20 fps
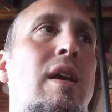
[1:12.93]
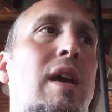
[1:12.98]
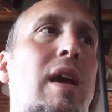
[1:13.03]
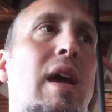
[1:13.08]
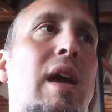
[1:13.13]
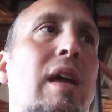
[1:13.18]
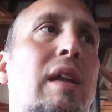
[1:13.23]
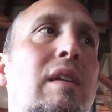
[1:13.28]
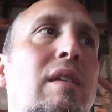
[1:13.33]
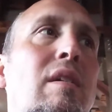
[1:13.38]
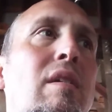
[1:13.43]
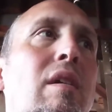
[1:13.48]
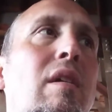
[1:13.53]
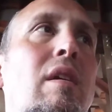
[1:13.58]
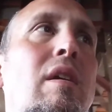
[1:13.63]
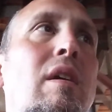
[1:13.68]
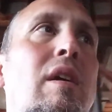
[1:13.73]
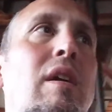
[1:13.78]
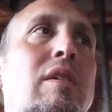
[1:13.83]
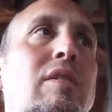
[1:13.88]
And
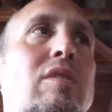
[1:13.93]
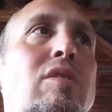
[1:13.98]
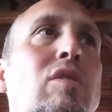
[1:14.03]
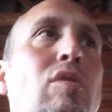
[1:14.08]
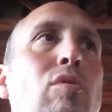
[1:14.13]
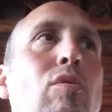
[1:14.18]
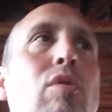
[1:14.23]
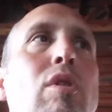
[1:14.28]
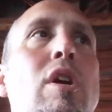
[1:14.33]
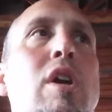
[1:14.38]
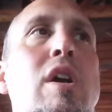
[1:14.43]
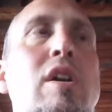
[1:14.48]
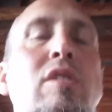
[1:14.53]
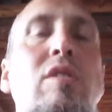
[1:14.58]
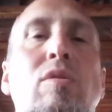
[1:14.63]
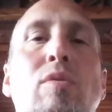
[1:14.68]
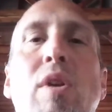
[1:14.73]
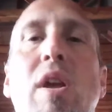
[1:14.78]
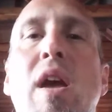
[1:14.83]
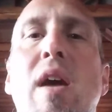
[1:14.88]
so
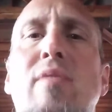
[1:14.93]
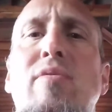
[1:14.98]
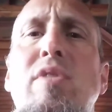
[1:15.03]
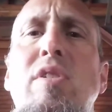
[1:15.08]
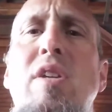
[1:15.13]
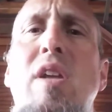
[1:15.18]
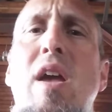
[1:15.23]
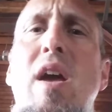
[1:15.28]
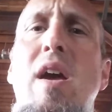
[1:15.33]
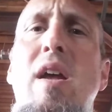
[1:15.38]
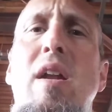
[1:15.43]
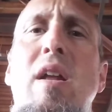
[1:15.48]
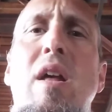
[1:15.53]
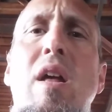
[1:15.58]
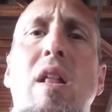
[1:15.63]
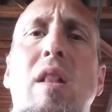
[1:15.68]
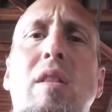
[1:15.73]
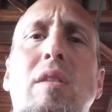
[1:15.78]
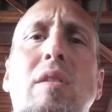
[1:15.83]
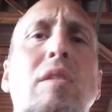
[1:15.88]
we have to kind
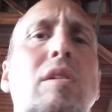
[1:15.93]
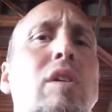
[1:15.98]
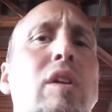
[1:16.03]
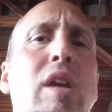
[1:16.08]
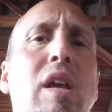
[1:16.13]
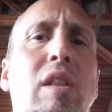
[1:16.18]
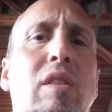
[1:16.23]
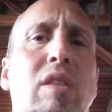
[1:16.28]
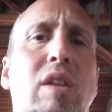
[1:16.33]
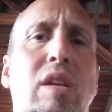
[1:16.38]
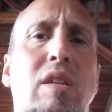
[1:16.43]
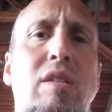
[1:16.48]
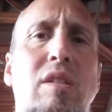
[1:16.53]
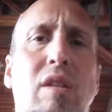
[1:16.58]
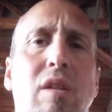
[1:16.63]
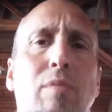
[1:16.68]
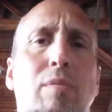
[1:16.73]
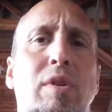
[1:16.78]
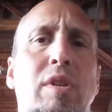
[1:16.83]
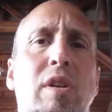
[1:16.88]
of look at things a
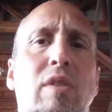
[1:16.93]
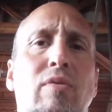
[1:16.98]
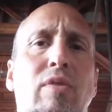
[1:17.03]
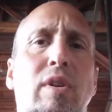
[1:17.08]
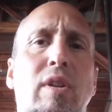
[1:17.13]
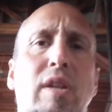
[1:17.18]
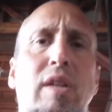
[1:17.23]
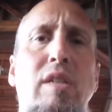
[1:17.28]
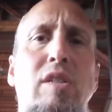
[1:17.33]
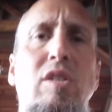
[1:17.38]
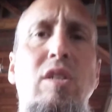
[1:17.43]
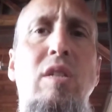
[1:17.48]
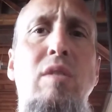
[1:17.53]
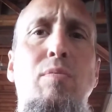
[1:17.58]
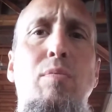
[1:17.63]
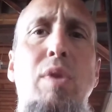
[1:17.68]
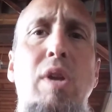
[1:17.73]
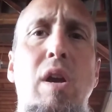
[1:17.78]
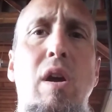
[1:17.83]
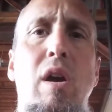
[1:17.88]
little bit differently
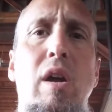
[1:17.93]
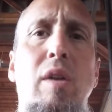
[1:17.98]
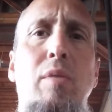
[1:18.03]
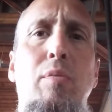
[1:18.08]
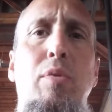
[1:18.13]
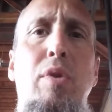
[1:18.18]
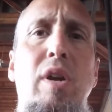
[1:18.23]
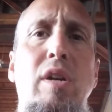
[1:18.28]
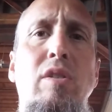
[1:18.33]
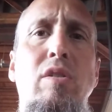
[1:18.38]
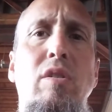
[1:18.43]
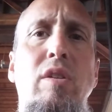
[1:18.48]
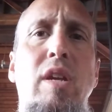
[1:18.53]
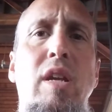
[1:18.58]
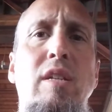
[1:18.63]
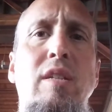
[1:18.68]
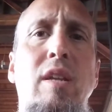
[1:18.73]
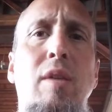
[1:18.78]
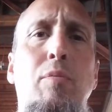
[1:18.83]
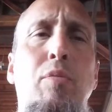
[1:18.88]
just beyond pressure
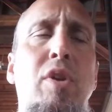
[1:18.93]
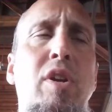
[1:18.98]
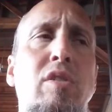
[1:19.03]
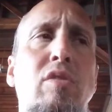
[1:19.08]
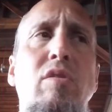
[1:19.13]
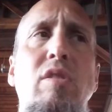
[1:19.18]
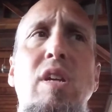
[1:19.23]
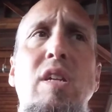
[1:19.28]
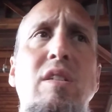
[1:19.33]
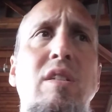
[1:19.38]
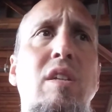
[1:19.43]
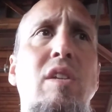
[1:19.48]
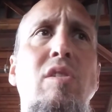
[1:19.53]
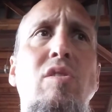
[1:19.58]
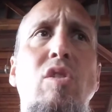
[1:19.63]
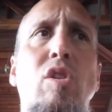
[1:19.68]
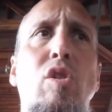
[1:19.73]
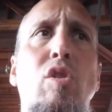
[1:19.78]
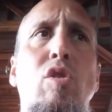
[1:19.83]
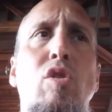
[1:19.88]
testing. Pressure testing
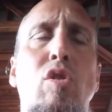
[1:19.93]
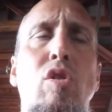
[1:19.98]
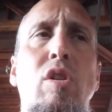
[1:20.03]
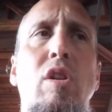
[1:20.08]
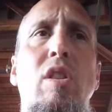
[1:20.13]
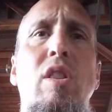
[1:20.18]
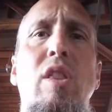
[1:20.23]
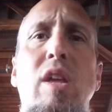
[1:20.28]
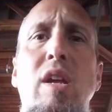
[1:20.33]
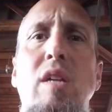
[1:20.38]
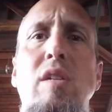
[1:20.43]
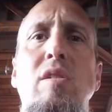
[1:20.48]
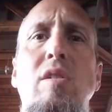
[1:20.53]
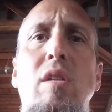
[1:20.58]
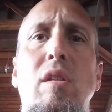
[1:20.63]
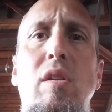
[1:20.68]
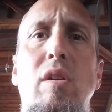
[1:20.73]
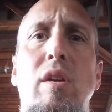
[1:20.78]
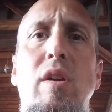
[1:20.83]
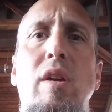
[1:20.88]
is a good thing to
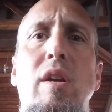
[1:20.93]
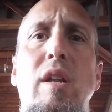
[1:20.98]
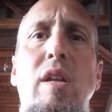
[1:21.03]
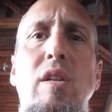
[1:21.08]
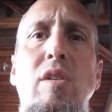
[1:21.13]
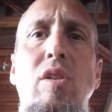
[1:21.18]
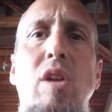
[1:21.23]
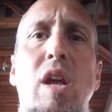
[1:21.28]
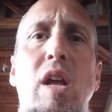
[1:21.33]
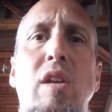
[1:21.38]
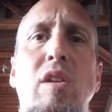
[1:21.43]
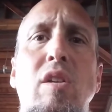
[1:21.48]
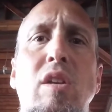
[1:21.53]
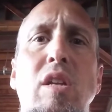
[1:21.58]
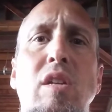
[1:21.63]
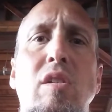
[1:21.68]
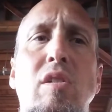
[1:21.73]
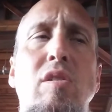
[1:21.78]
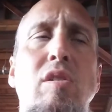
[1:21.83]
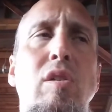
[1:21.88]
learn and you
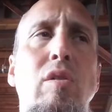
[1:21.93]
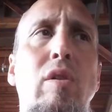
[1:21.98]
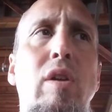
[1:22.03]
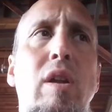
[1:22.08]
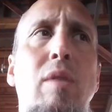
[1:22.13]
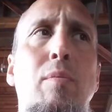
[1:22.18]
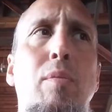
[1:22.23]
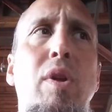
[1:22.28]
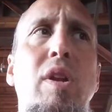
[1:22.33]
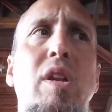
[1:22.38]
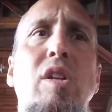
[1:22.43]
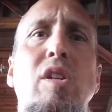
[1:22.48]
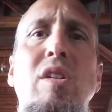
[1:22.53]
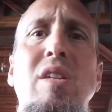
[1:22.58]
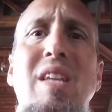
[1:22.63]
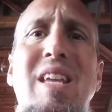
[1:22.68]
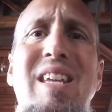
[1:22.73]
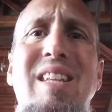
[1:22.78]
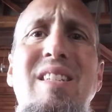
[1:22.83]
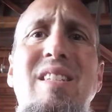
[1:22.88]
need to do it, but it
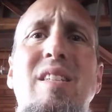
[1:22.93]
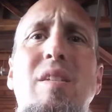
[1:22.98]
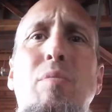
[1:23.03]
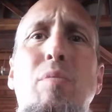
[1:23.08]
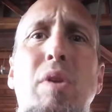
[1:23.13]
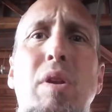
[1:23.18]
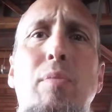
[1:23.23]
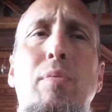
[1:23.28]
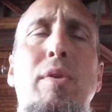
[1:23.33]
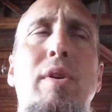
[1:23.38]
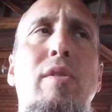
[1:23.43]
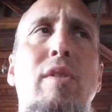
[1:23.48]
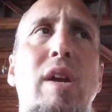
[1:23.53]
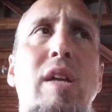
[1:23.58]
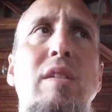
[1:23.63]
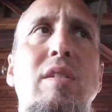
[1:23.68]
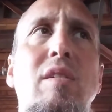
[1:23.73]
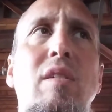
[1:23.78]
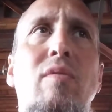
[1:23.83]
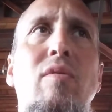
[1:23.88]
needs to be
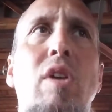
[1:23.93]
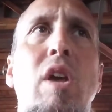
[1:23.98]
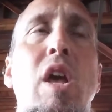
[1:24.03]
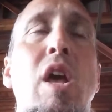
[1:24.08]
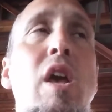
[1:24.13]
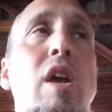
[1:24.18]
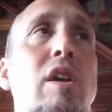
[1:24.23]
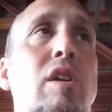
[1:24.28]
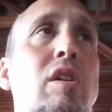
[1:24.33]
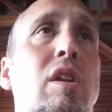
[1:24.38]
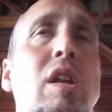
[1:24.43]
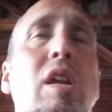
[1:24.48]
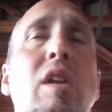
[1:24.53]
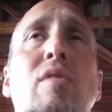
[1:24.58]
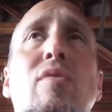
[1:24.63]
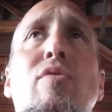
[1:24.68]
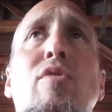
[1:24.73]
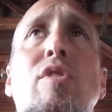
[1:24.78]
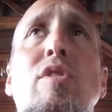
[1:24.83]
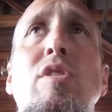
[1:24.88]
progressive. You need
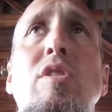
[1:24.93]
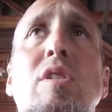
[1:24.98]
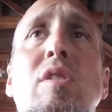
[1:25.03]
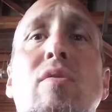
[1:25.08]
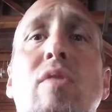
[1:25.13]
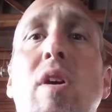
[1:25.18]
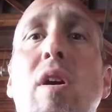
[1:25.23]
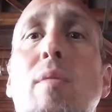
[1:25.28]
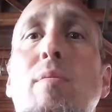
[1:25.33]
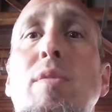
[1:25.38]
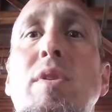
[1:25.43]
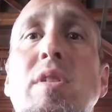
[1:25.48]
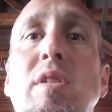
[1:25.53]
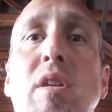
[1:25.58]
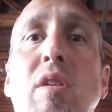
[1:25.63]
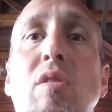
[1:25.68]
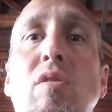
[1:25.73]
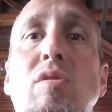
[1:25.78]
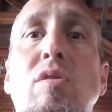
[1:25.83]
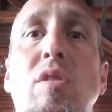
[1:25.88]
to first develop the
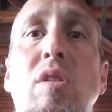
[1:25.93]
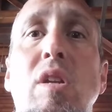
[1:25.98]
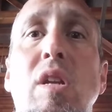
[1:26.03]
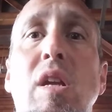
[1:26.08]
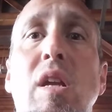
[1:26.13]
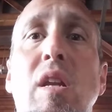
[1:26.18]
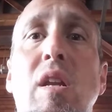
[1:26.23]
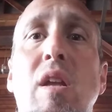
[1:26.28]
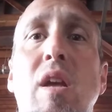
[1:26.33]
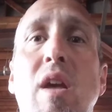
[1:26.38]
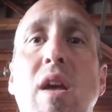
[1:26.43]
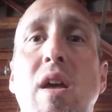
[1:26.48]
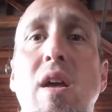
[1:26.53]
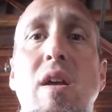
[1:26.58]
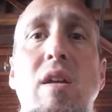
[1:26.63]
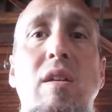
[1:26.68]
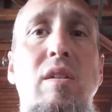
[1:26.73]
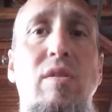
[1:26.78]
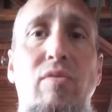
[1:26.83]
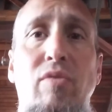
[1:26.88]
skills you need
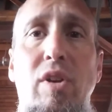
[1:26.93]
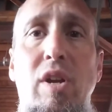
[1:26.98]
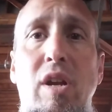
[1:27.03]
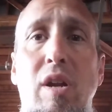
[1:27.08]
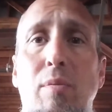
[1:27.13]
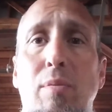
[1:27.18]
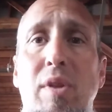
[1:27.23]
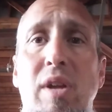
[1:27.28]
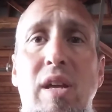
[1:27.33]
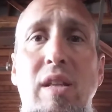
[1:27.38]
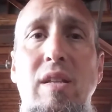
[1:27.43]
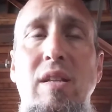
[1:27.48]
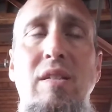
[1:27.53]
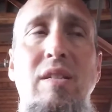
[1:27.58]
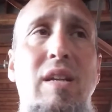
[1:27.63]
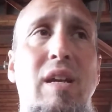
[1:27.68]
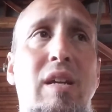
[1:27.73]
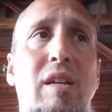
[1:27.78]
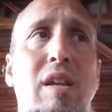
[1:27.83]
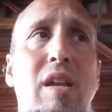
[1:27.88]
to freaking apply the
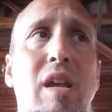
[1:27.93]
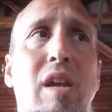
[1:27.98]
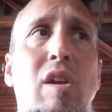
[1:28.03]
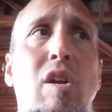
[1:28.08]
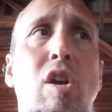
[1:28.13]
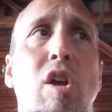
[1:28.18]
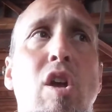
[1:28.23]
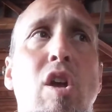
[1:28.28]
technique.